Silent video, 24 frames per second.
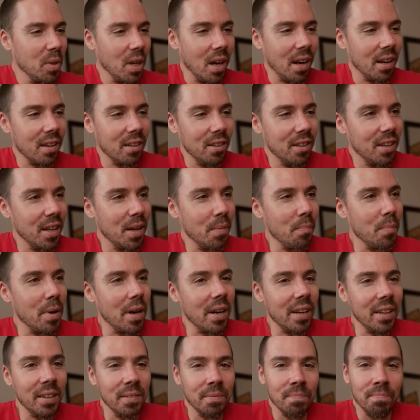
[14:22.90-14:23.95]
I could get
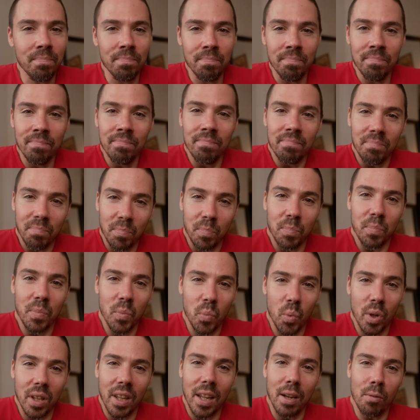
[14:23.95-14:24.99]
by.
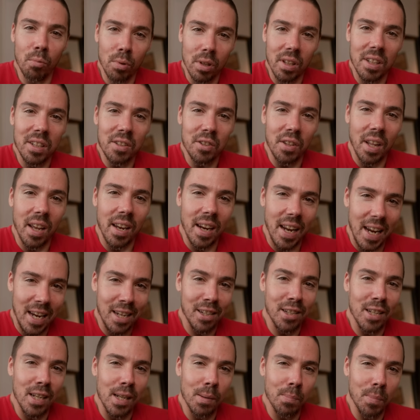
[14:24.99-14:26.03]
When they release that
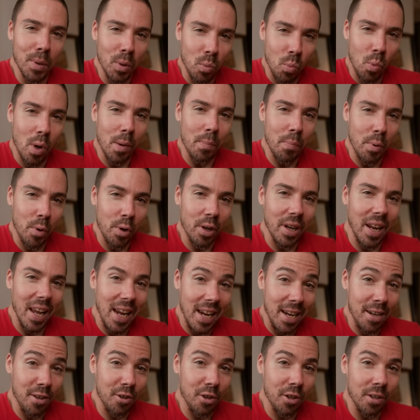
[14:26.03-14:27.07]
18mm
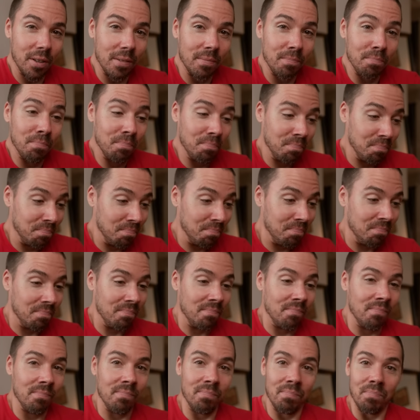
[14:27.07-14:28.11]
1.8,
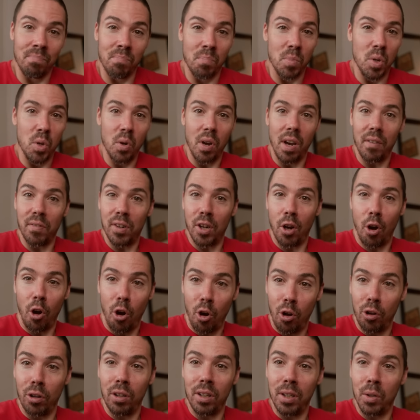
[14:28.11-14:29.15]
you have an
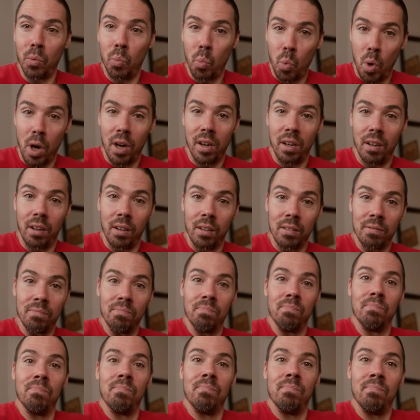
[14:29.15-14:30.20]
all-in-one
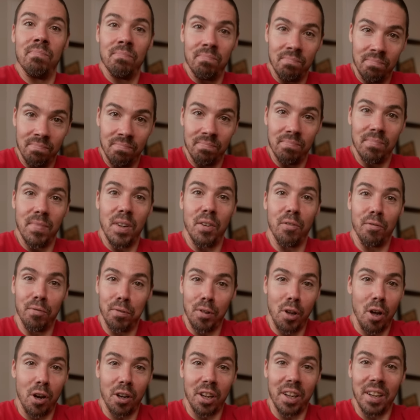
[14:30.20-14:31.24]

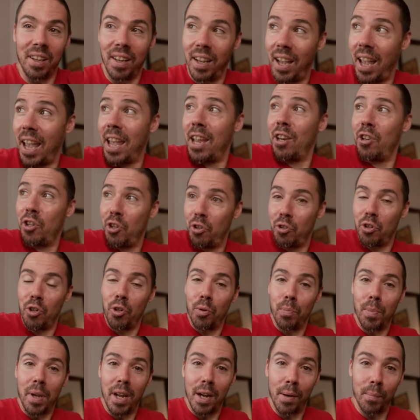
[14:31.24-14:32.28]
vlogging and
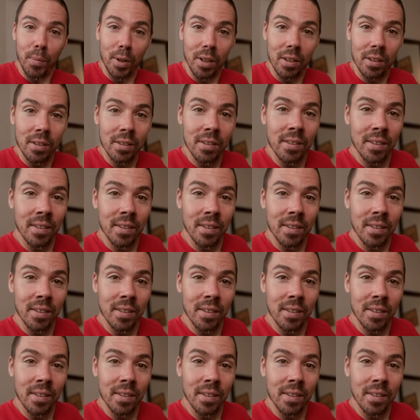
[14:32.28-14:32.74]
YouTube camera.